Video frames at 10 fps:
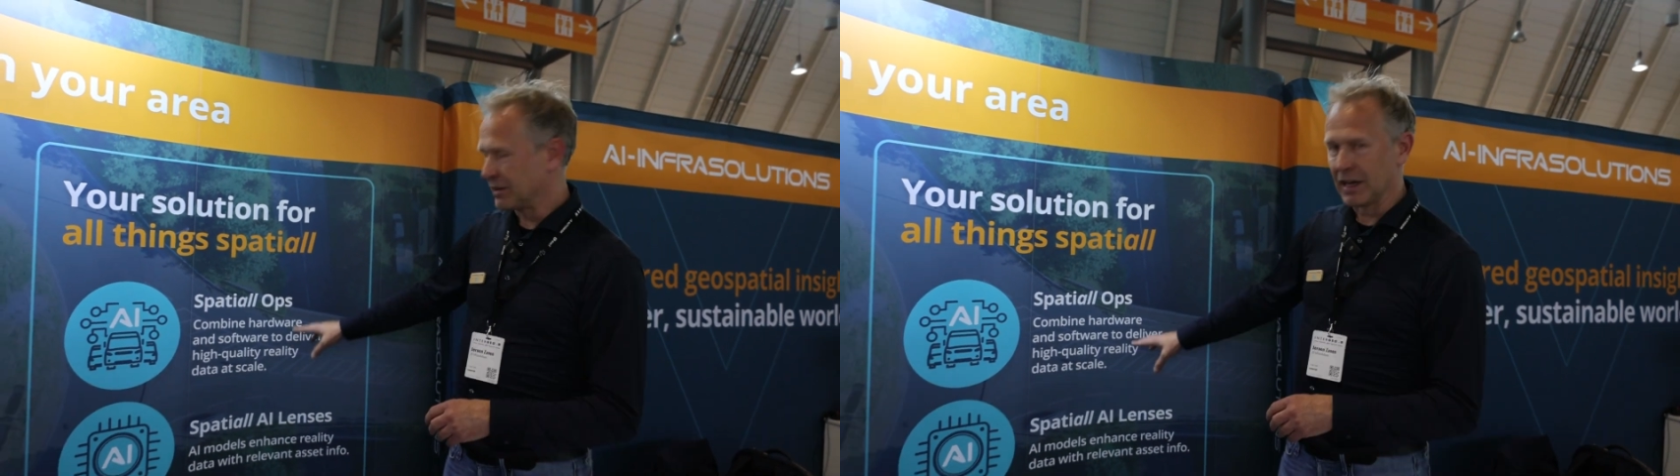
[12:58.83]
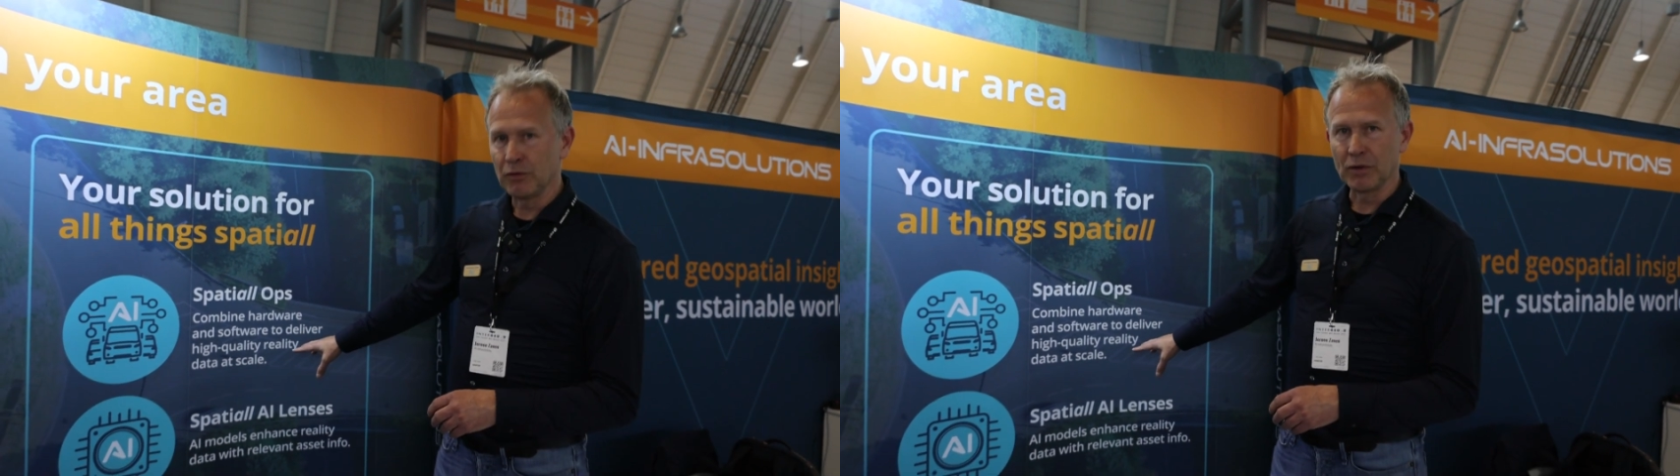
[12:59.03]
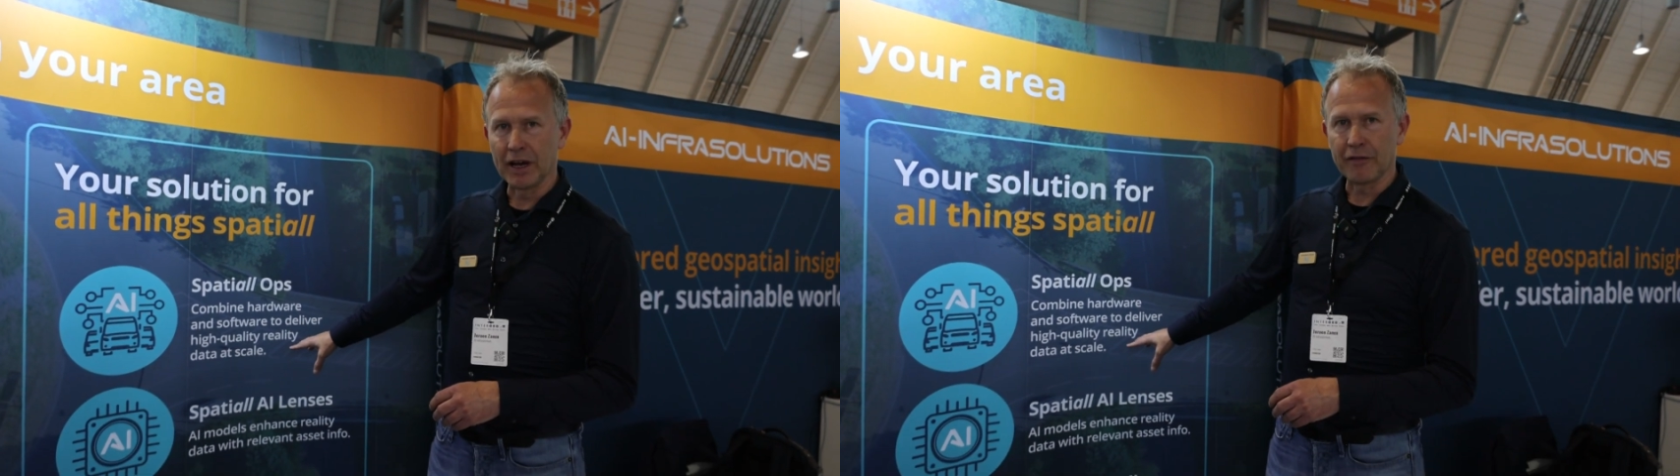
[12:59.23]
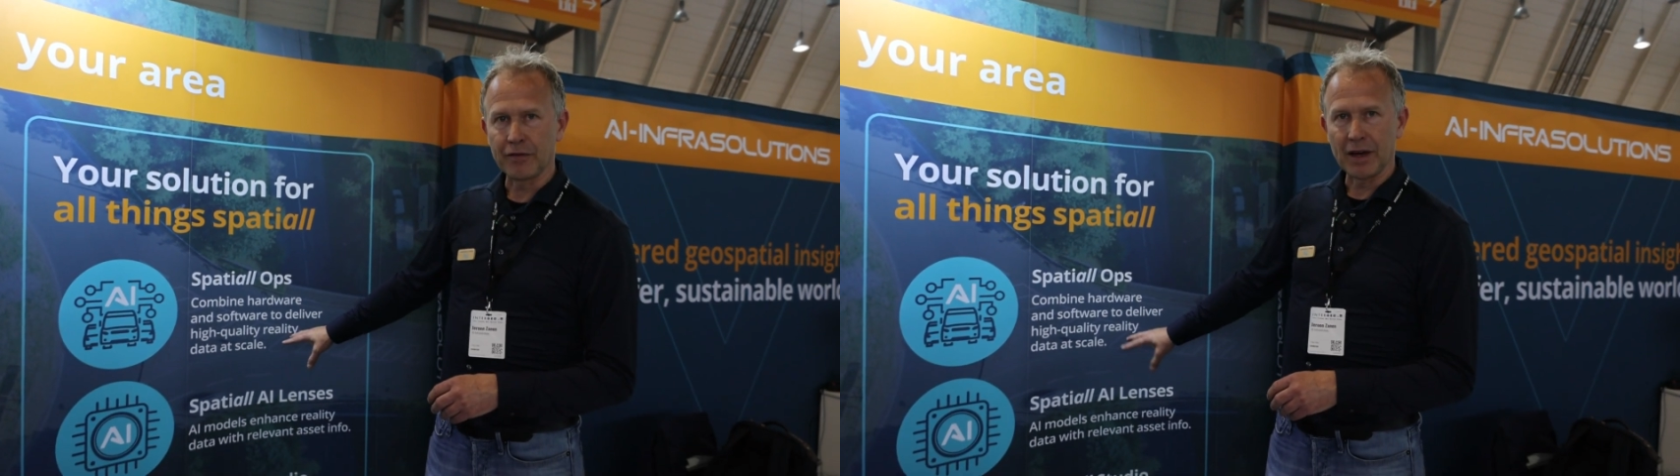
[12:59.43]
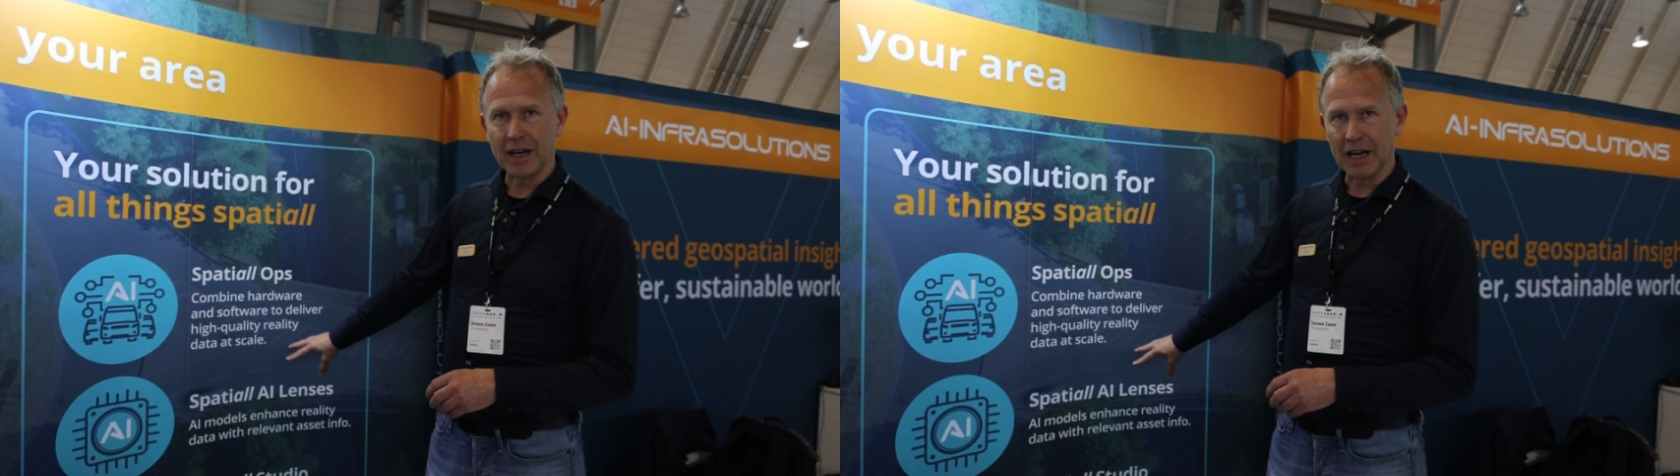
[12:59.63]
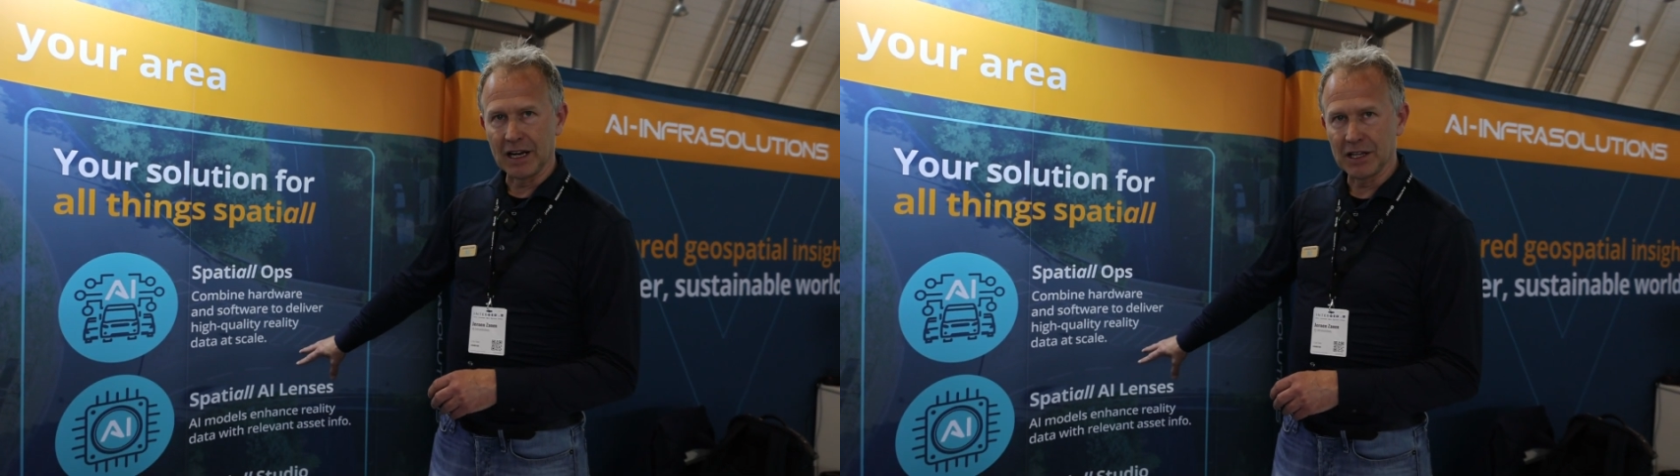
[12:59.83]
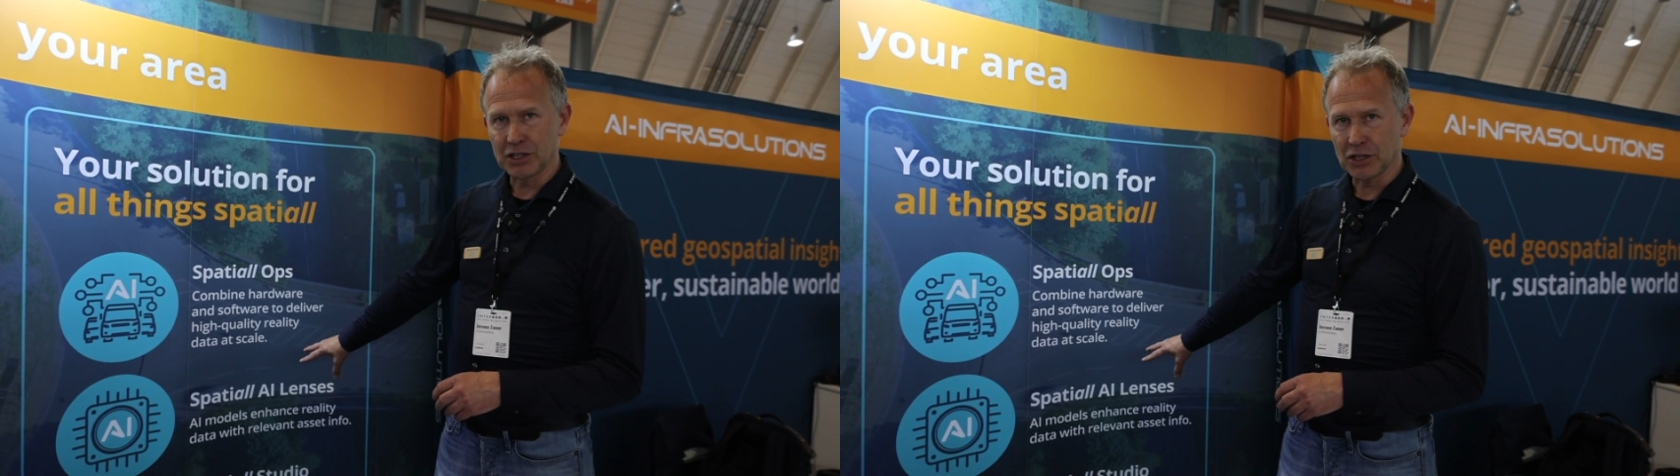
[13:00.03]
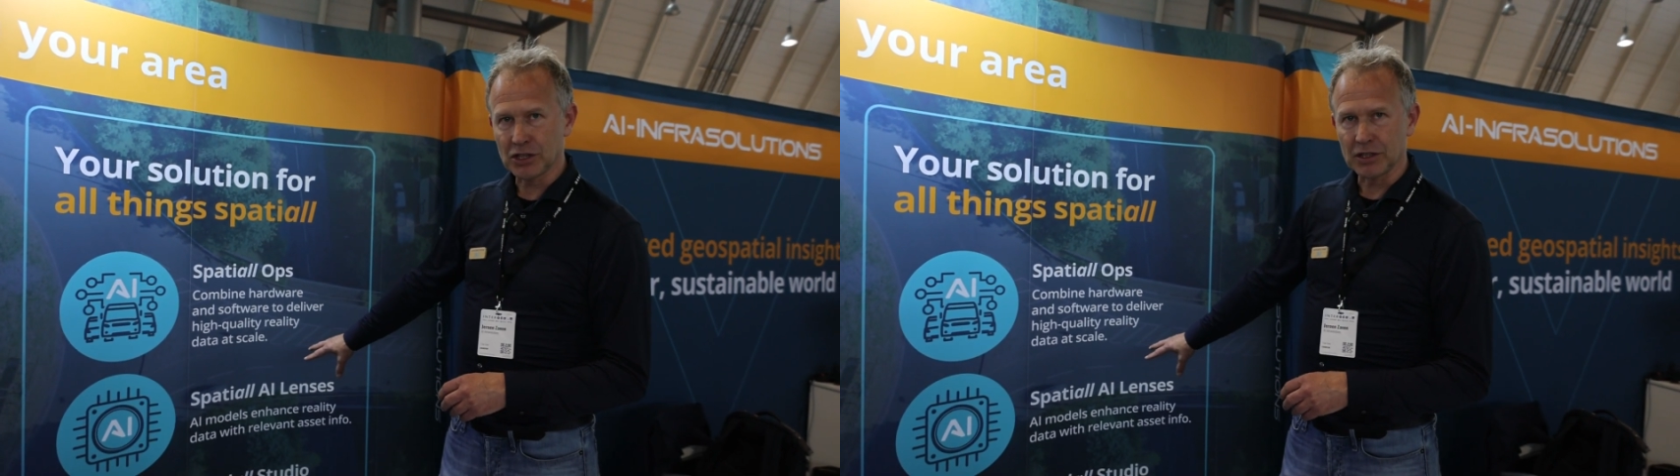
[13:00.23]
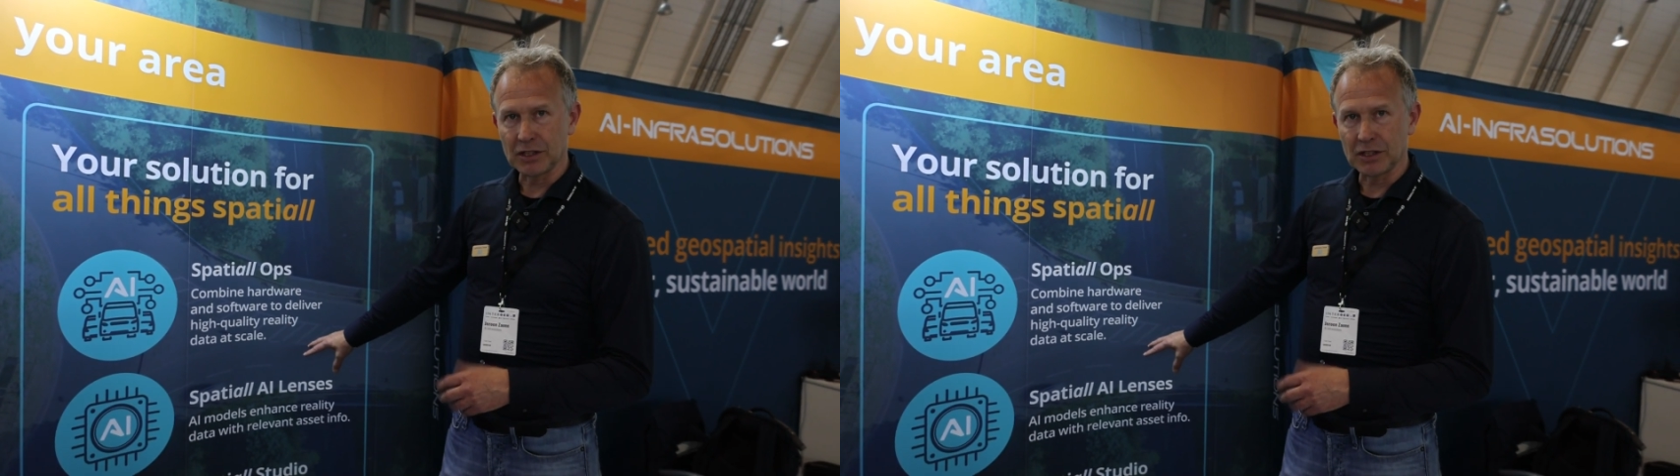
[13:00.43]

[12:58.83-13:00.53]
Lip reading: And then we have AI lenses,